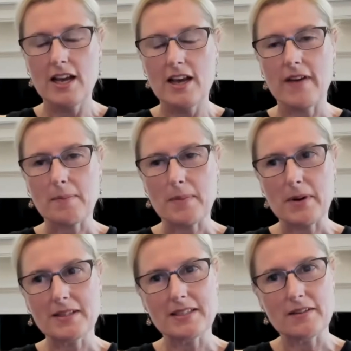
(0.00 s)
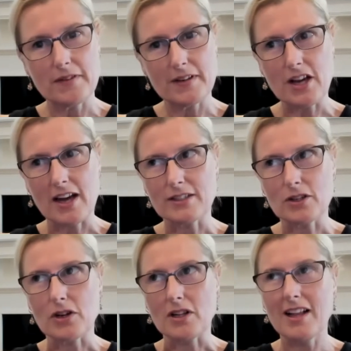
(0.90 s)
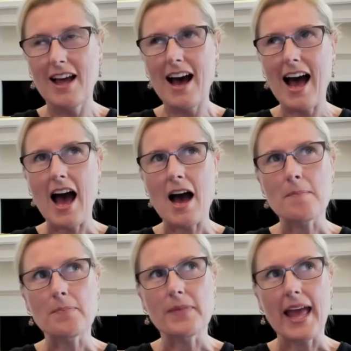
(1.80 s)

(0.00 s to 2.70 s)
In fact, my brothers didn't finish high school. Um,